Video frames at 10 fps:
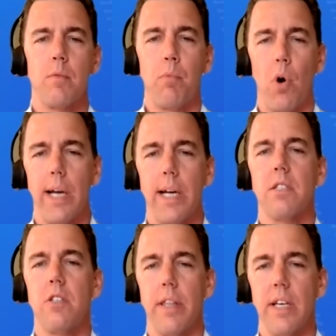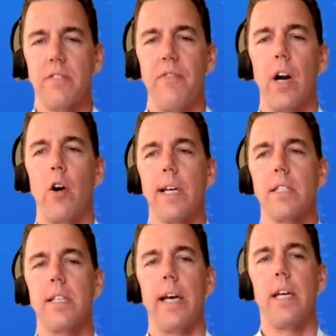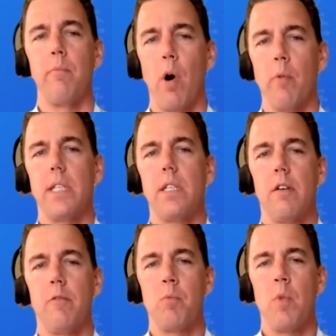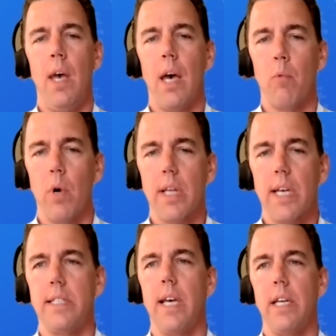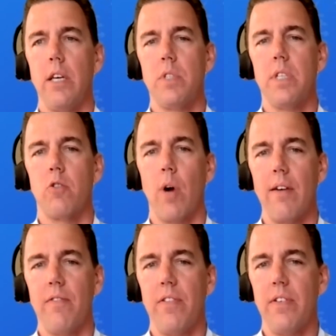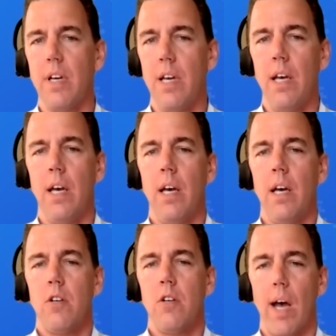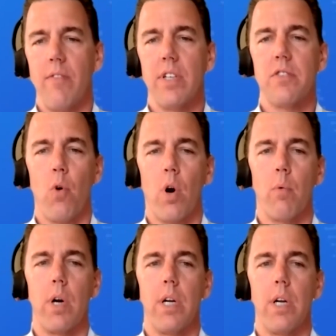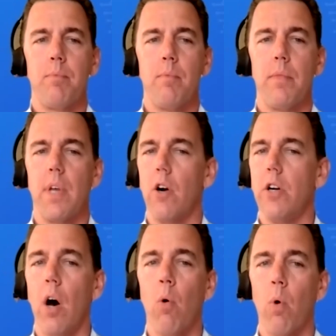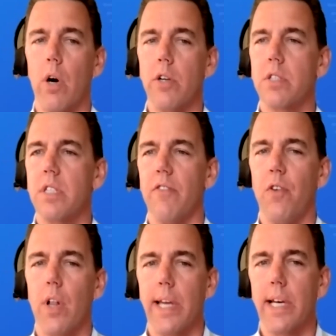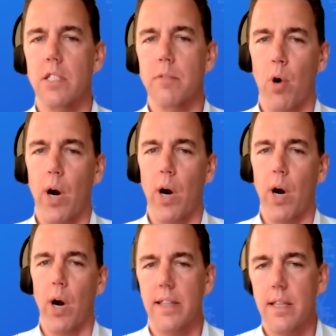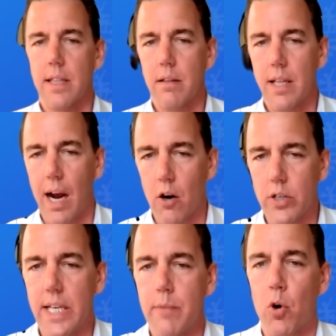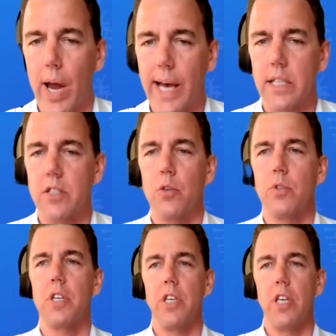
to this very exciting moment, and will continue to drive us forward. There are no words to fully express our deep gratitude to